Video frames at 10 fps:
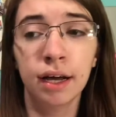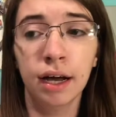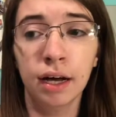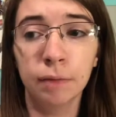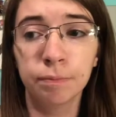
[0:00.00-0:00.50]

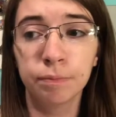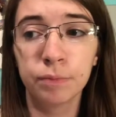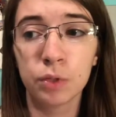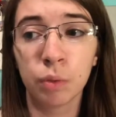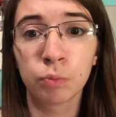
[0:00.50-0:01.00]

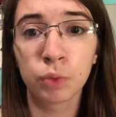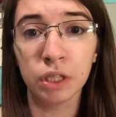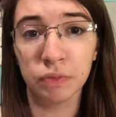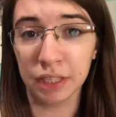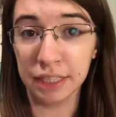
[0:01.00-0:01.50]
So I'm
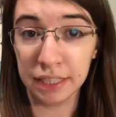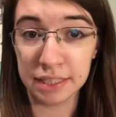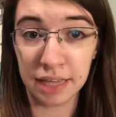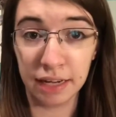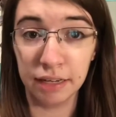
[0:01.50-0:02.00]
really, really
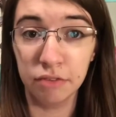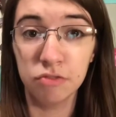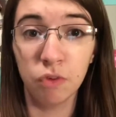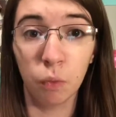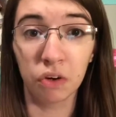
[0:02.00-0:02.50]
excited
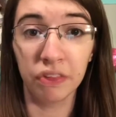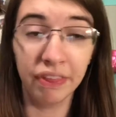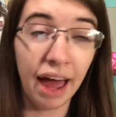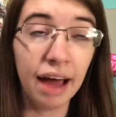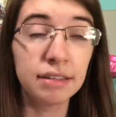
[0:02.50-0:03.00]
for
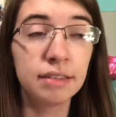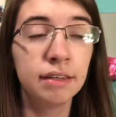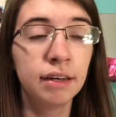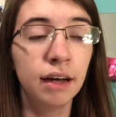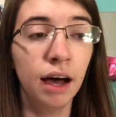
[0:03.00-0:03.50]
that.
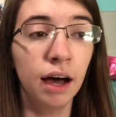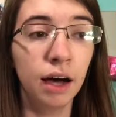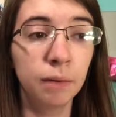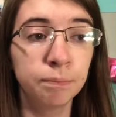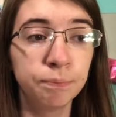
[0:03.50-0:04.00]

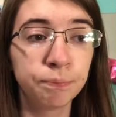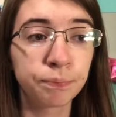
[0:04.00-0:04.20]
So